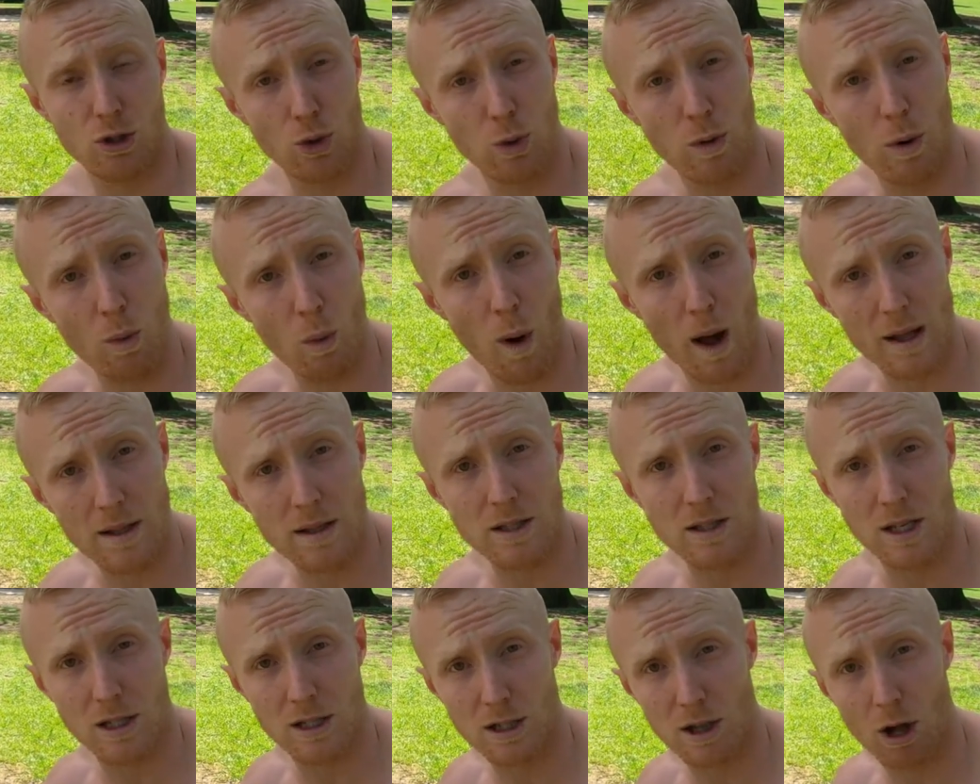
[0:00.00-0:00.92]
Do it
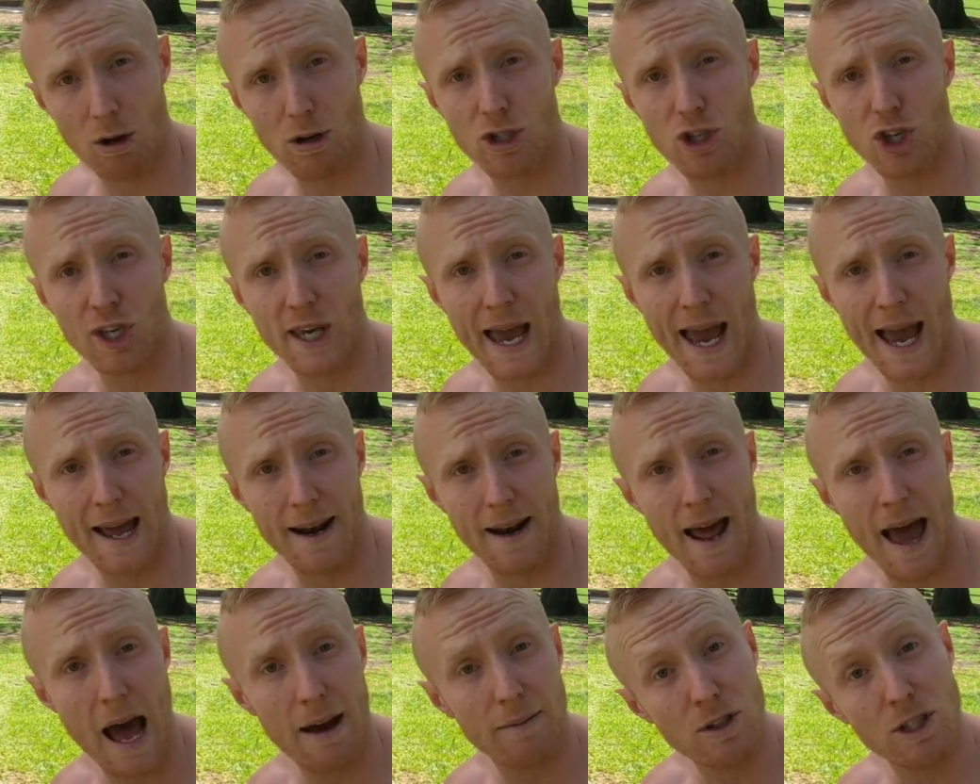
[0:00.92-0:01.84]
once, as long as you can.
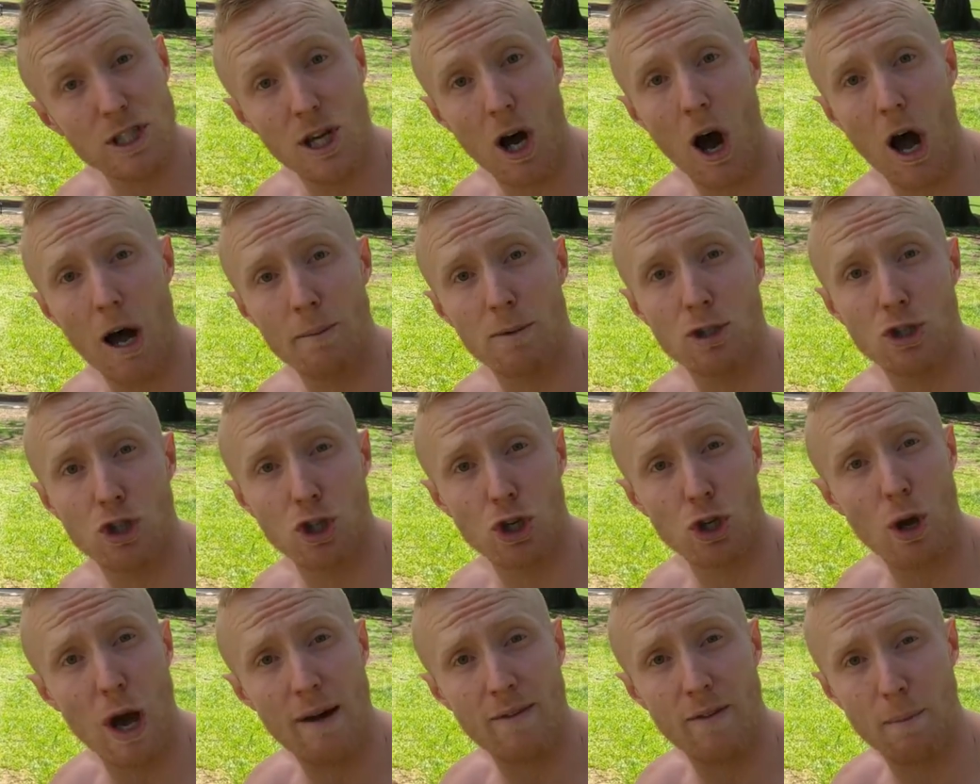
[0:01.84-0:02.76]
Have a timer so
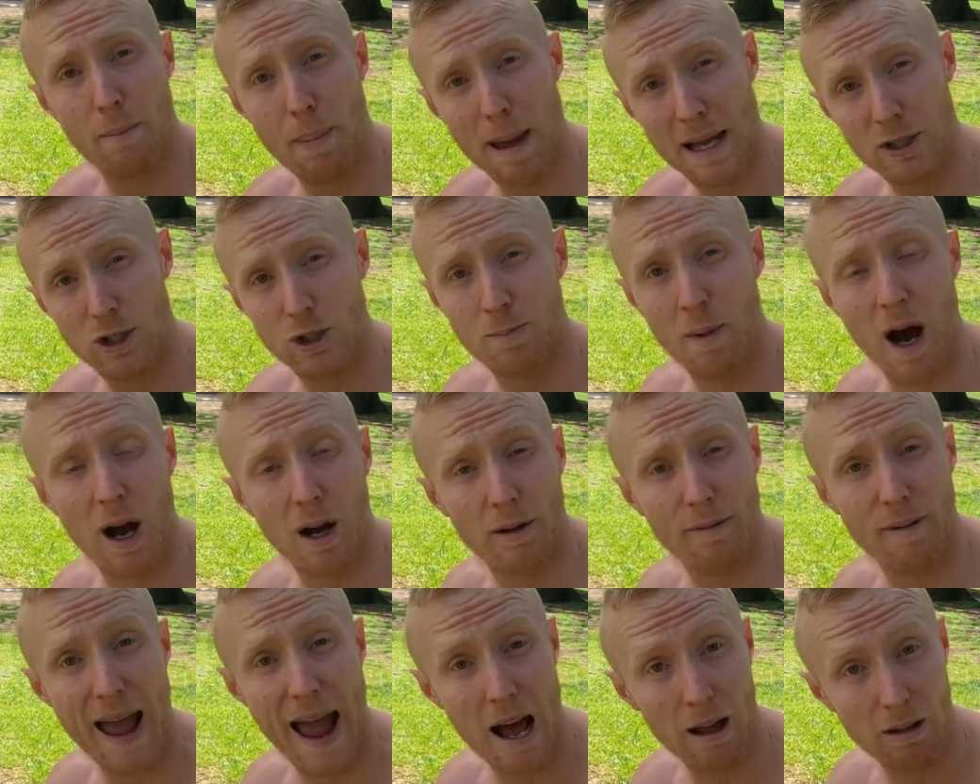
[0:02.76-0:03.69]
you have a benchmark
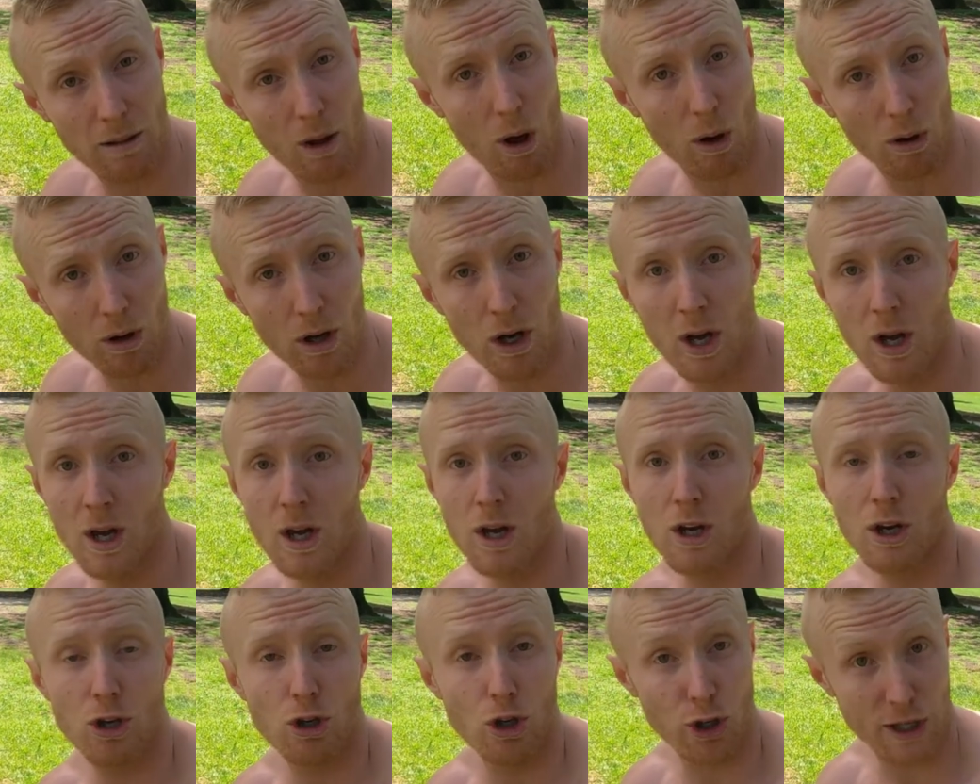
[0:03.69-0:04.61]
of how long
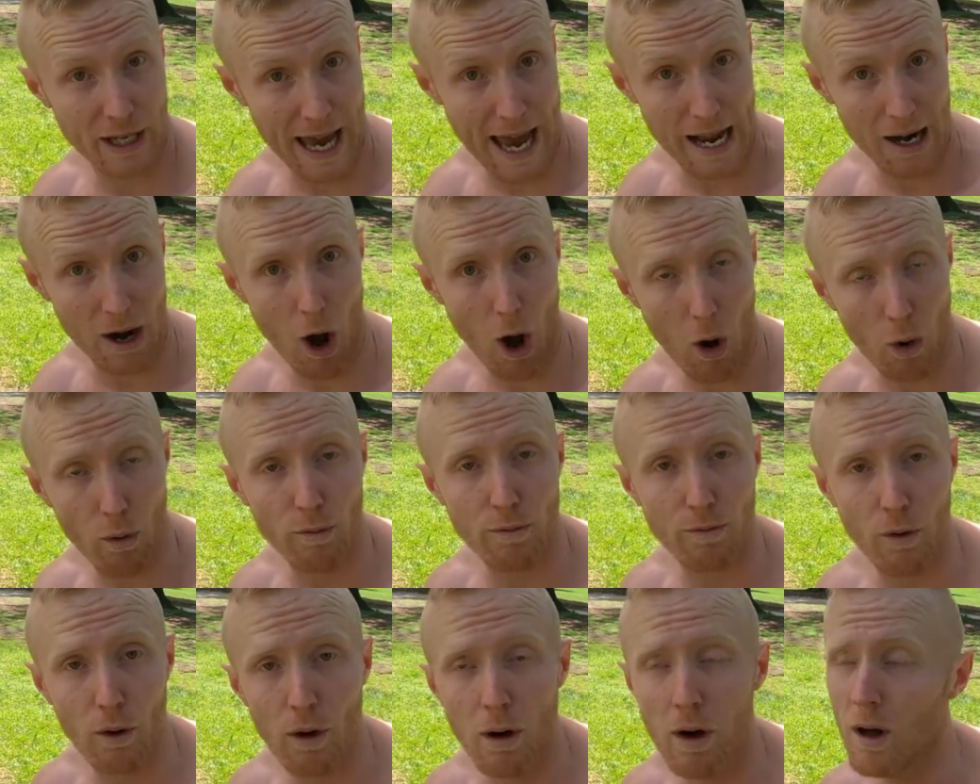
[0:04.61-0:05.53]
you can hold
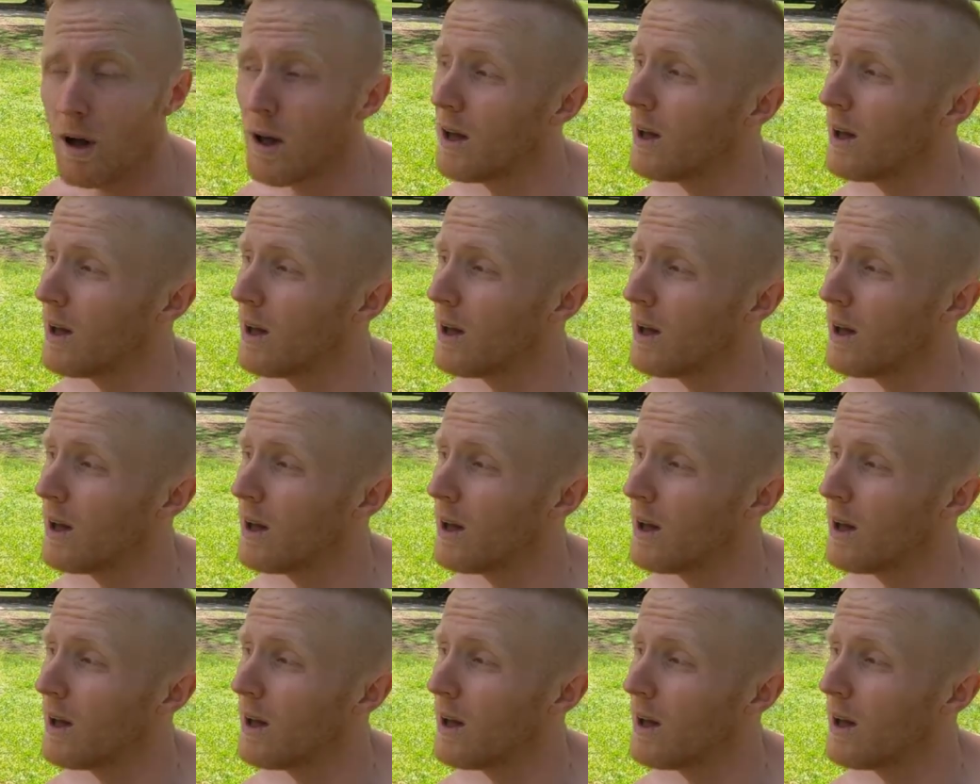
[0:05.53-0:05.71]
for.